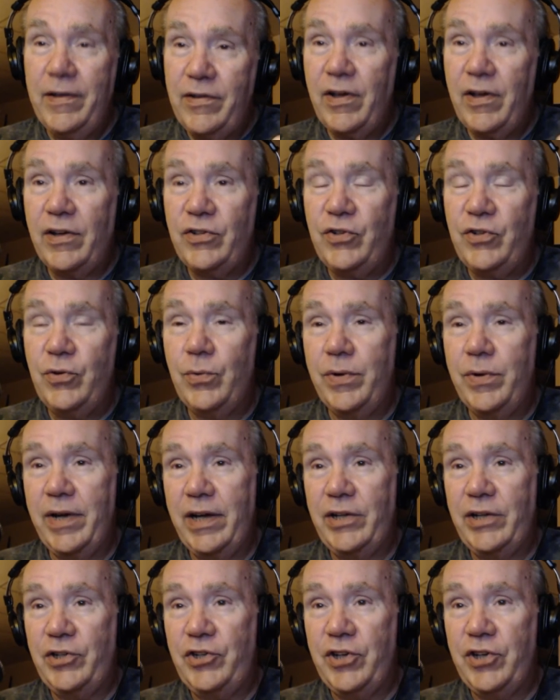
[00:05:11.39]
it does do
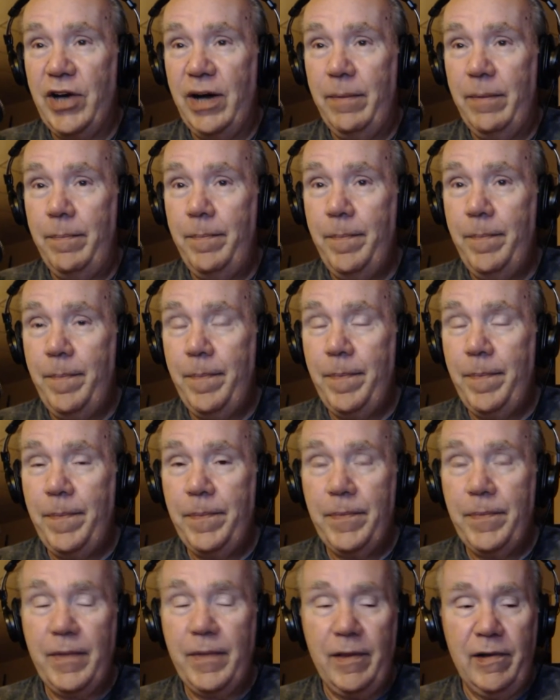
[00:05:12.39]
a nice job.
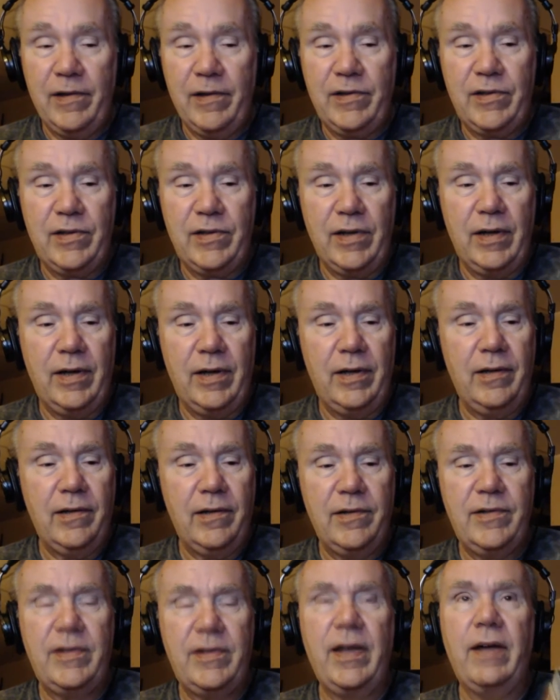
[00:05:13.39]
Let's
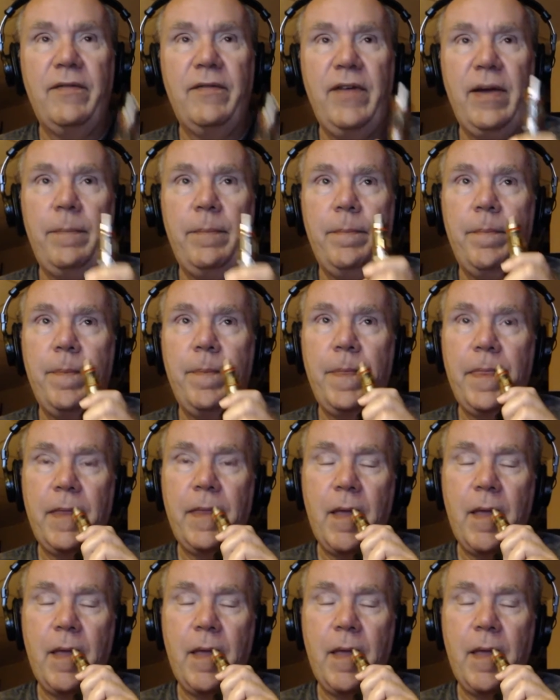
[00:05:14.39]
take a vape.